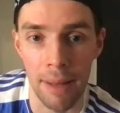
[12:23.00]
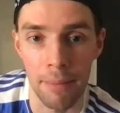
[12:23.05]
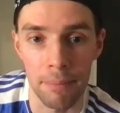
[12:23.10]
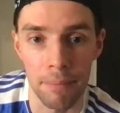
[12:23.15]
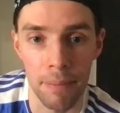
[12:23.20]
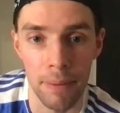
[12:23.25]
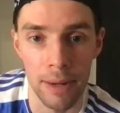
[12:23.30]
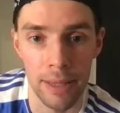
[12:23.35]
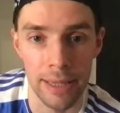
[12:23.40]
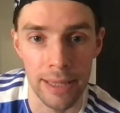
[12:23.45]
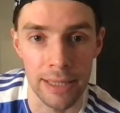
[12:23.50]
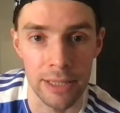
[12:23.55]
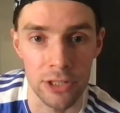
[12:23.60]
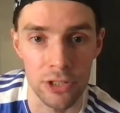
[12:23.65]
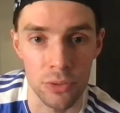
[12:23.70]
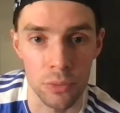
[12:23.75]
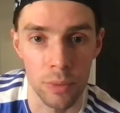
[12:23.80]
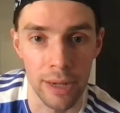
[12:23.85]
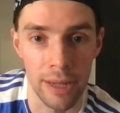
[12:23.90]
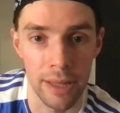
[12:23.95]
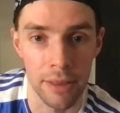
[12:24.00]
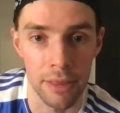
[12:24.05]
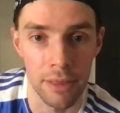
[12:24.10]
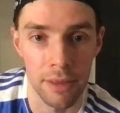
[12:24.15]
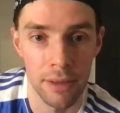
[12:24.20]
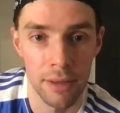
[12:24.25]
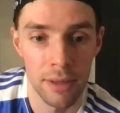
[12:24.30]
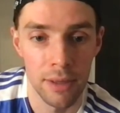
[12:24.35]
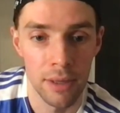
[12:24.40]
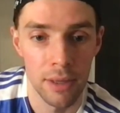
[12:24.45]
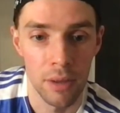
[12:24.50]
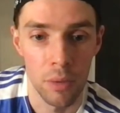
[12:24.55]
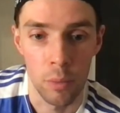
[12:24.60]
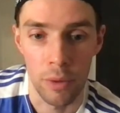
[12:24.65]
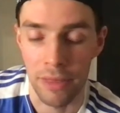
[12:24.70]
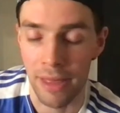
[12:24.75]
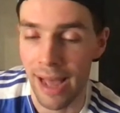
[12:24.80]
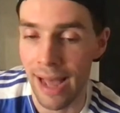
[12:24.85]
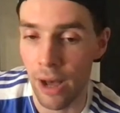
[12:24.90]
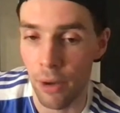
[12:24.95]
pleased with
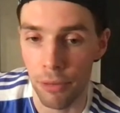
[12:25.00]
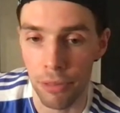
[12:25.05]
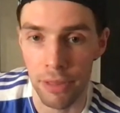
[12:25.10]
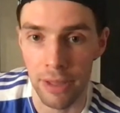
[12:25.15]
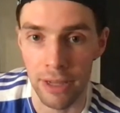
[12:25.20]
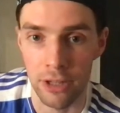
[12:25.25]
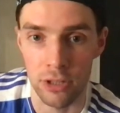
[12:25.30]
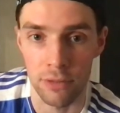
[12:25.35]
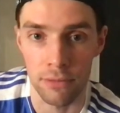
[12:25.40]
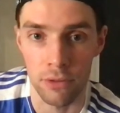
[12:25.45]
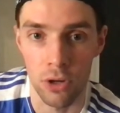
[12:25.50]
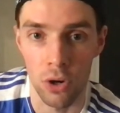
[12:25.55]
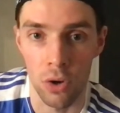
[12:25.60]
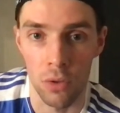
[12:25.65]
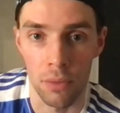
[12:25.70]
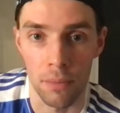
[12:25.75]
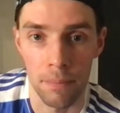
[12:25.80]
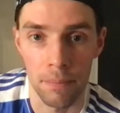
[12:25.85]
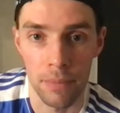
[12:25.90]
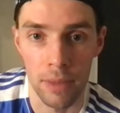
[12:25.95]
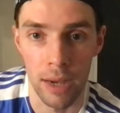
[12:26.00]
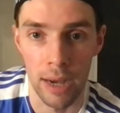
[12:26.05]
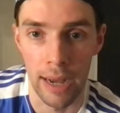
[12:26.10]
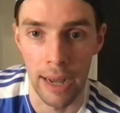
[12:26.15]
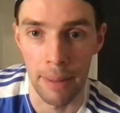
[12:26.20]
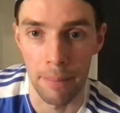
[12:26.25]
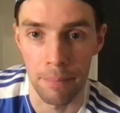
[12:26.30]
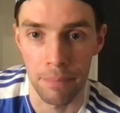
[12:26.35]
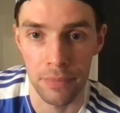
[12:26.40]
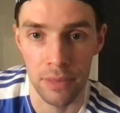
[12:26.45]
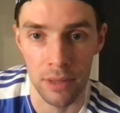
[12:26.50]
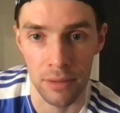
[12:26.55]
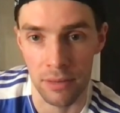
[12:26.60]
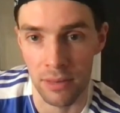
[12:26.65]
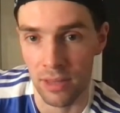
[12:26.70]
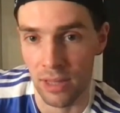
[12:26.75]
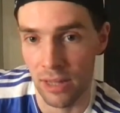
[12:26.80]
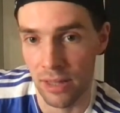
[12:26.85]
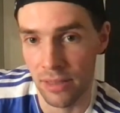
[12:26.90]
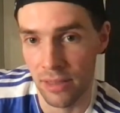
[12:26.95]
how things have gone.
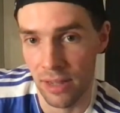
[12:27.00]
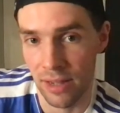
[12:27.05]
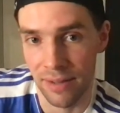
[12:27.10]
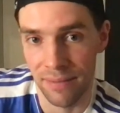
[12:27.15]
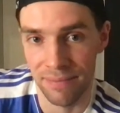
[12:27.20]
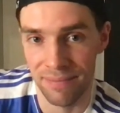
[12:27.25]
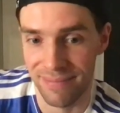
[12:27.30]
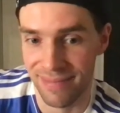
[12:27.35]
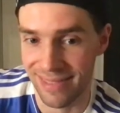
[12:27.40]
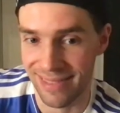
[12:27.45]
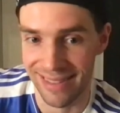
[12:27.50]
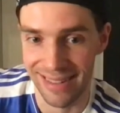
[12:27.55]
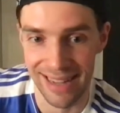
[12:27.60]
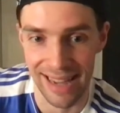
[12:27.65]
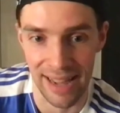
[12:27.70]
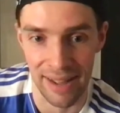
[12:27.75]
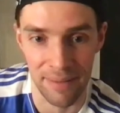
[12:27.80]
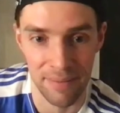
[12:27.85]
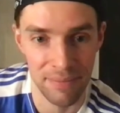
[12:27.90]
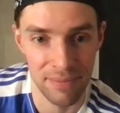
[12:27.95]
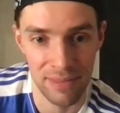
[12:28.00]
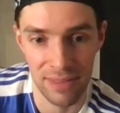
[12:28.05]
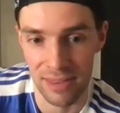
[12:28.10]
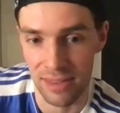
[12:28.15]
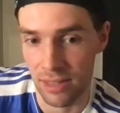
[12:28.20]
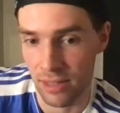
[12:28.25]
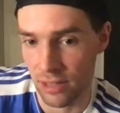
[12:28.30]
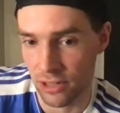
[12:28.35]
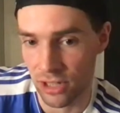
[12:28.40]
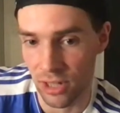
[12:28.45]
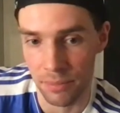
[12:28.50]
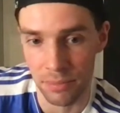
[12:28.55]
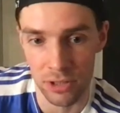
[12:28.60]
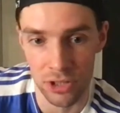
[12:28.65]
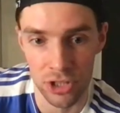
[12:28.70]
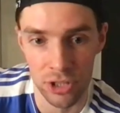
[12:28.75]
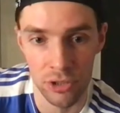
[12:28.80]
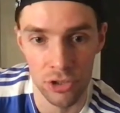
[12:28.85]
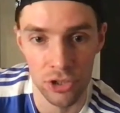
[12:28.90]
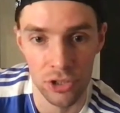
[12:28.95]
The
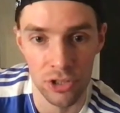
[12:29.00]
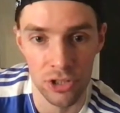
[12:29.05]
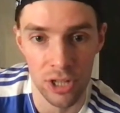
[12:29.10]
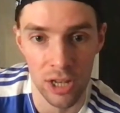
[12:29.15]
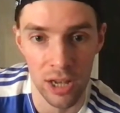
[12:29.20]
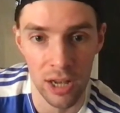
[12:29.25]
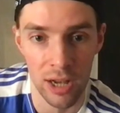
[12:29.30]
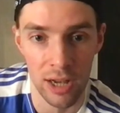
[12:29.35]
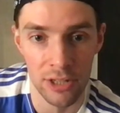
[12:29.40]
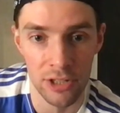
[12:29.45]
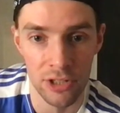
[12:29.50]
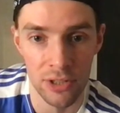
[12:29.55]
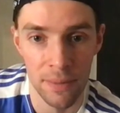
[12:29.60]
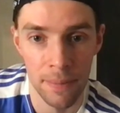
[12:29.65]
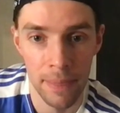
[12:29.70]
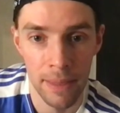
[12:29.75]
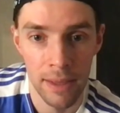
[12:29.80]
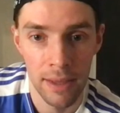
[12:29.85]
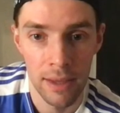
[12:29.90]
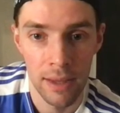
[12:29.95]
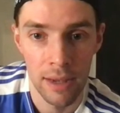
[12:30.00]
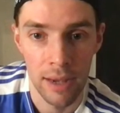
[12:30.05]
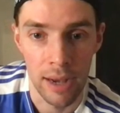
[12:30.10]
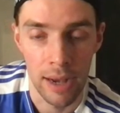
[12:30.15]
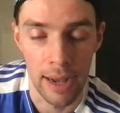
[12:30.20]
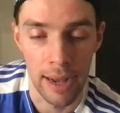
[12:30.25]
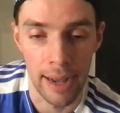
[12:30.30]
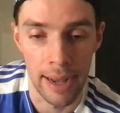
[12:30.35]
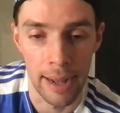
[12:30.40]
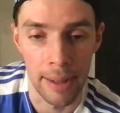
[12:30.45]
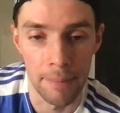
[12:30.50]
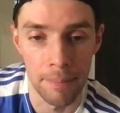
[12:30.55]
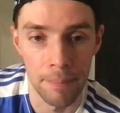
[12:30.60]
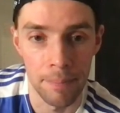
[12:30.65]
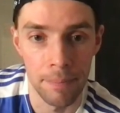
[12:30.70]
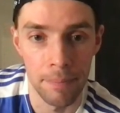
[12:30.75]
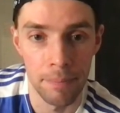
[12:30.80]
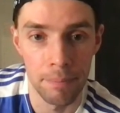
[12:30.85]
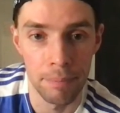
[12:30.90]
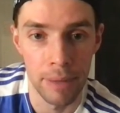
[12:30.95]
substitutions hurt us,
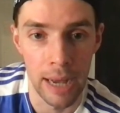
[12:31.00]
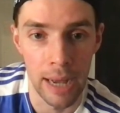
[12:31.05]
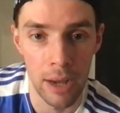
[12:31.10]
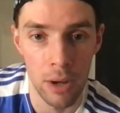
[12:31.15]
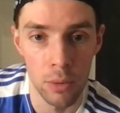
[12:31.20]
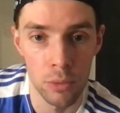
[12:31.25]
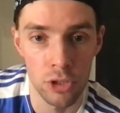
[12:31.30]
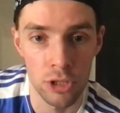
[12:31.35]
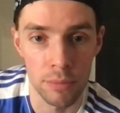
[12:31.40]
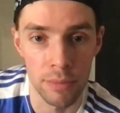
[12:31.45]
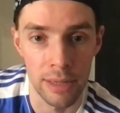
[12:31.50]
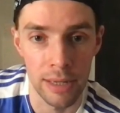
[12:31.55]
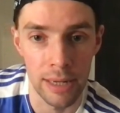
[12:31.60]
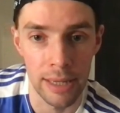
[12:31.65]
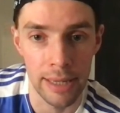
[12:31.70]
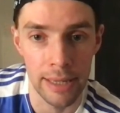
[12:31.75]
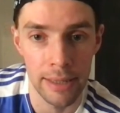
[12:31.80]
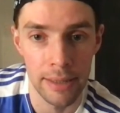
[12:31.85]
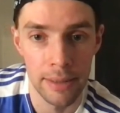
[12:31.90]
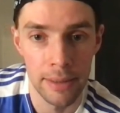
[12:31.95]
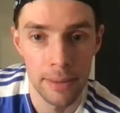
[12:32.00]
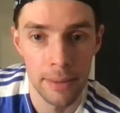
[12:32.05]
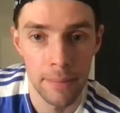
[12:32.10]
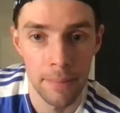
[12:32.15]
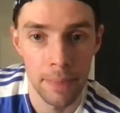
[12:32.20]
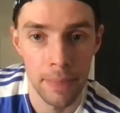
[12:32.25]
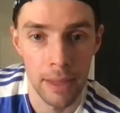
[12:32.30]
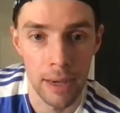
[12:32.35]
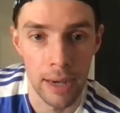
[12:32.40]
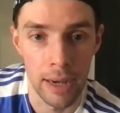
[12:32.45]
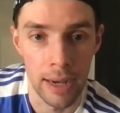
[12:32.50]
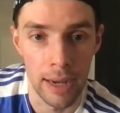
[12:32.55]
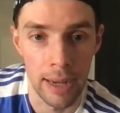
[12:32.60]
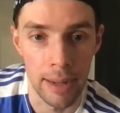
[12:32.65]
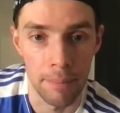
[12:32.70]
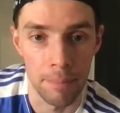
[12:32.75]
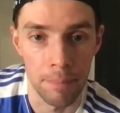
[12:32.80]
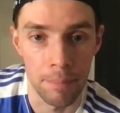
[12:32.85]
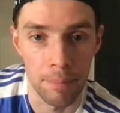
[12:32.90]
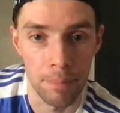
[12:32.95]
but ultimately,
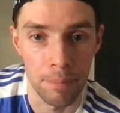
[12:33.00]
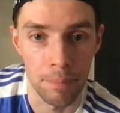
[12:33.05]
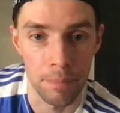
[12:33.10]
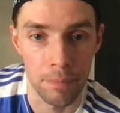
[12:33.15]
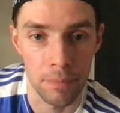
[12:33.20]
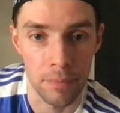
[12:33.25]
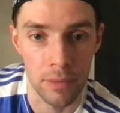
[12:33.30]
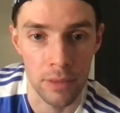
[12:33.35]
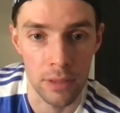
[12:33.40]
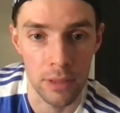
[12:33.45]
we